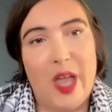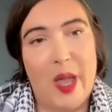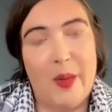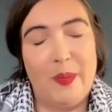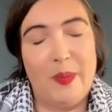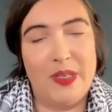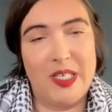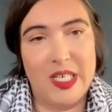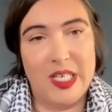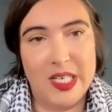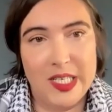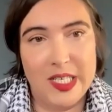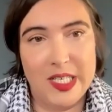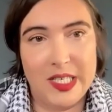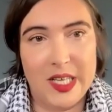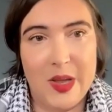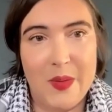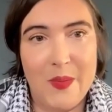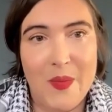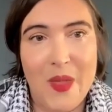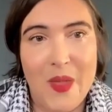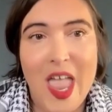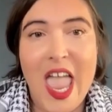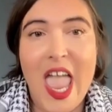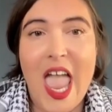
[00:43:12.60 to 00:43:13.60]
of
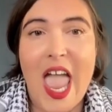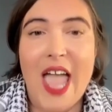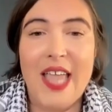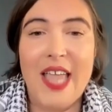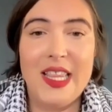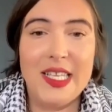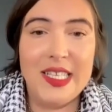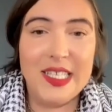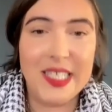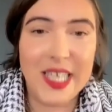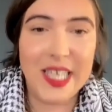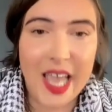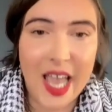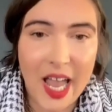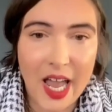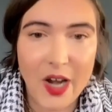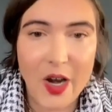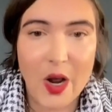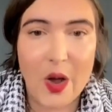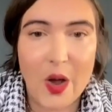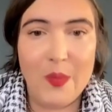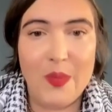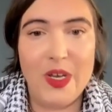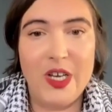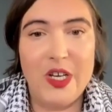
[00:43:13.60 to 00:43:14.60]
capitalism, and this
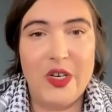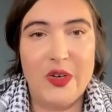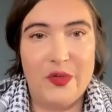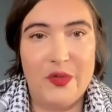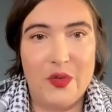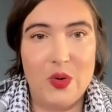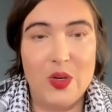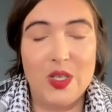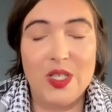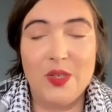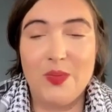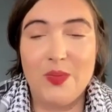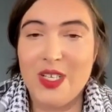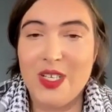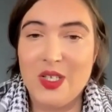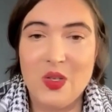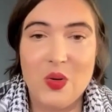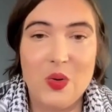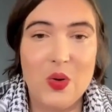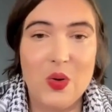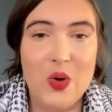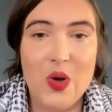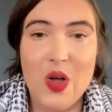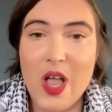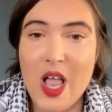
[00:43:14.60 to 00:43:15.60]
cannot be divorced. We
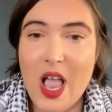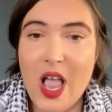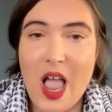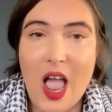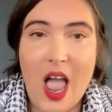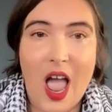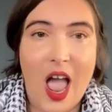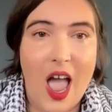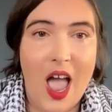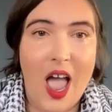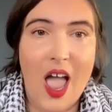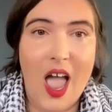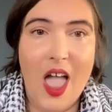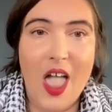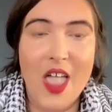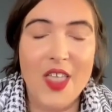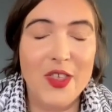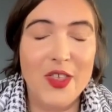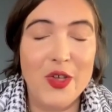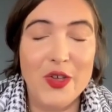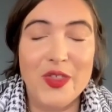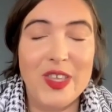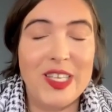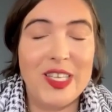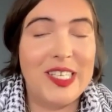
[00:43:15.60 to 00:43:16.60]
saw
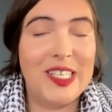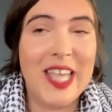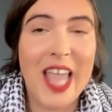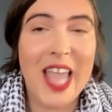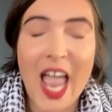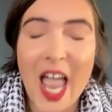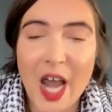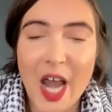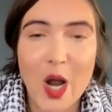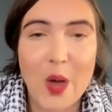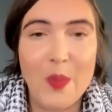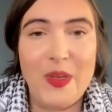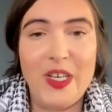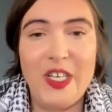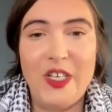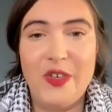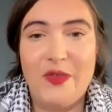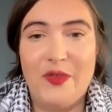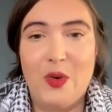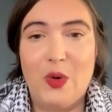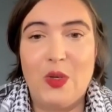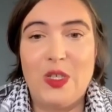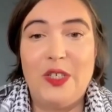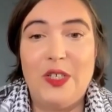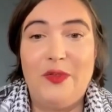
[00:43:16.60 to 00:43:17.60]
this cannot be
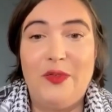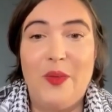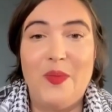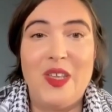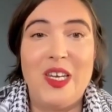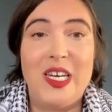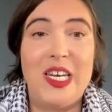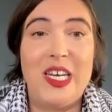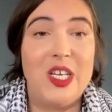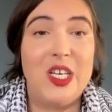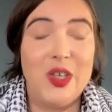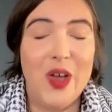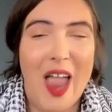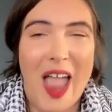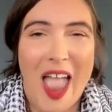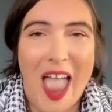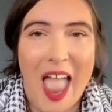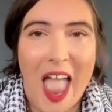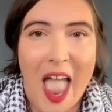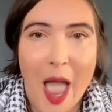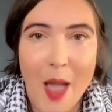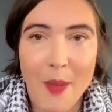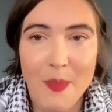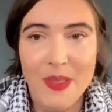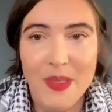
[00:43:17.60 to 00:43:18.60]
divorced from the need to
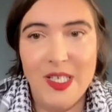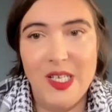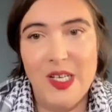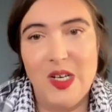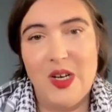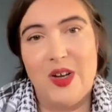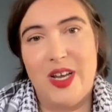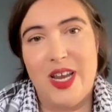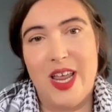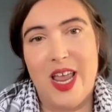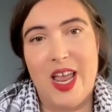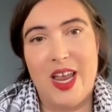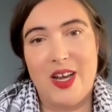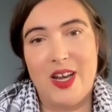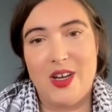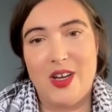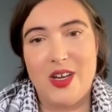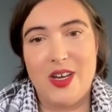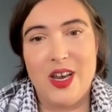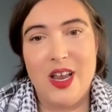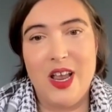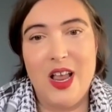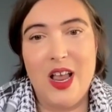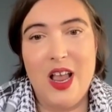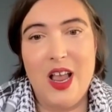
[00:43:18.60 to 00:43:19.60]
absolutely
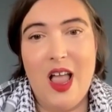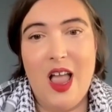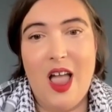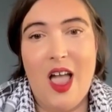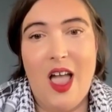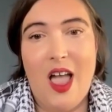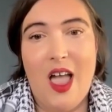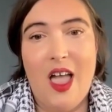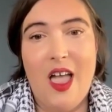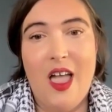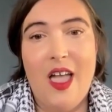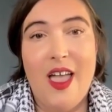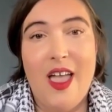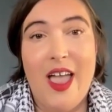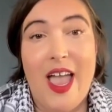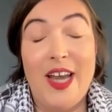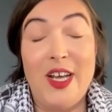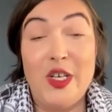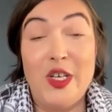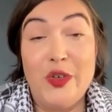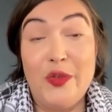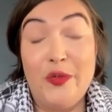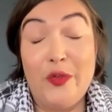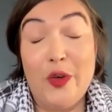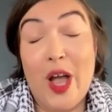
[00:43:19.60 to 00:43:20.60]
end.
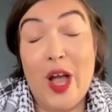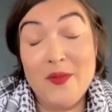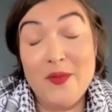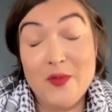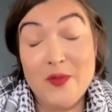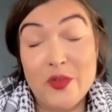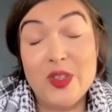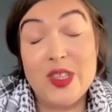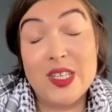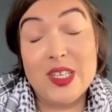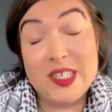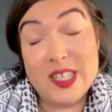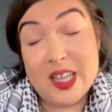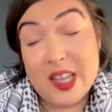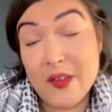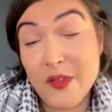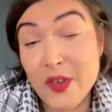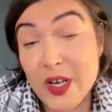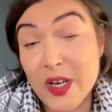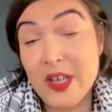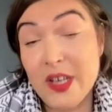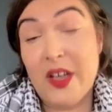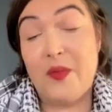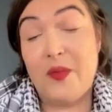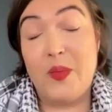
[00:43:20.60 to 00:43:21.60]
And for the South
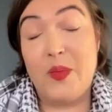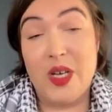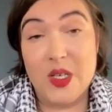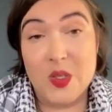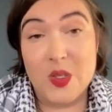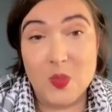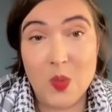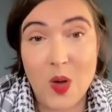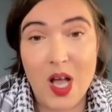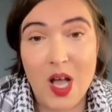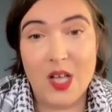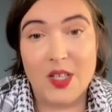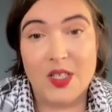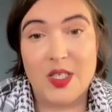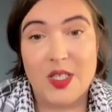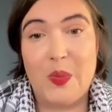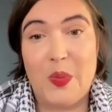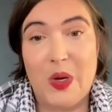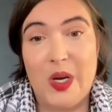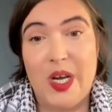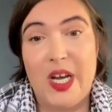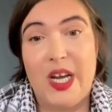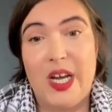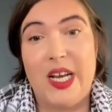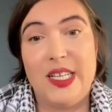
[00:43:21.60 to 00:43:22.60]
African government as well to
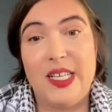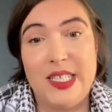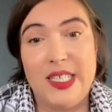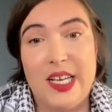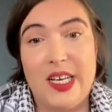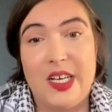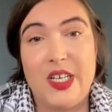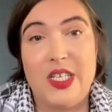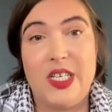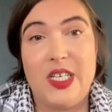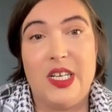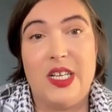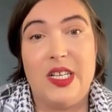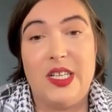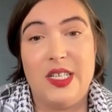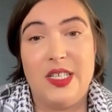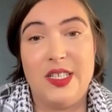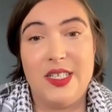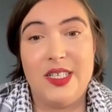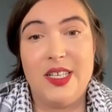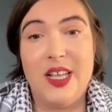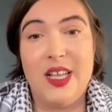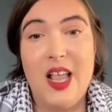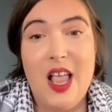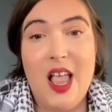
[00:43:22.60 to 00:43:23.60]
put in a
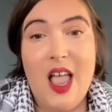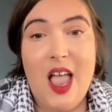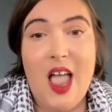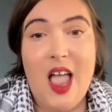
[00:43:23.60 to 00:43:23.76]
sanctions